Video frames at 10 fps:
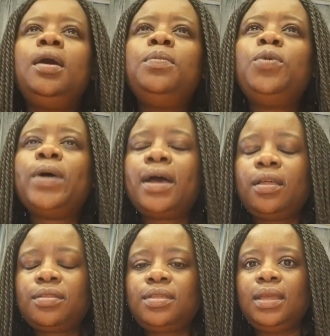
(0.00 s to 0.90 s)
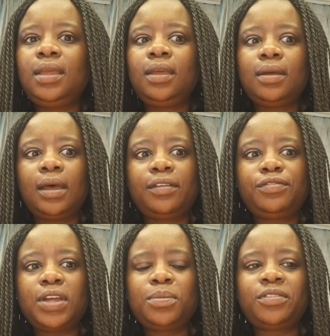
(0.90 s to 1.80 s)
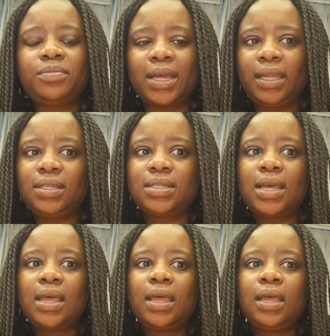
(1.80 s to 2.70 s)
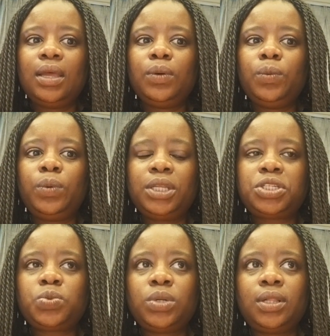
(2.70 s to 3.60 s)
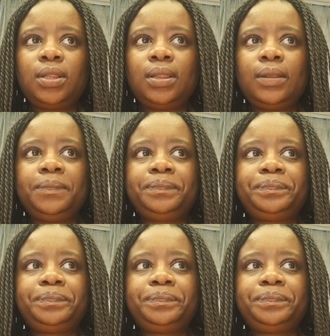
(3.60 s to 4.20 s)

a more healthy frame of mind, which will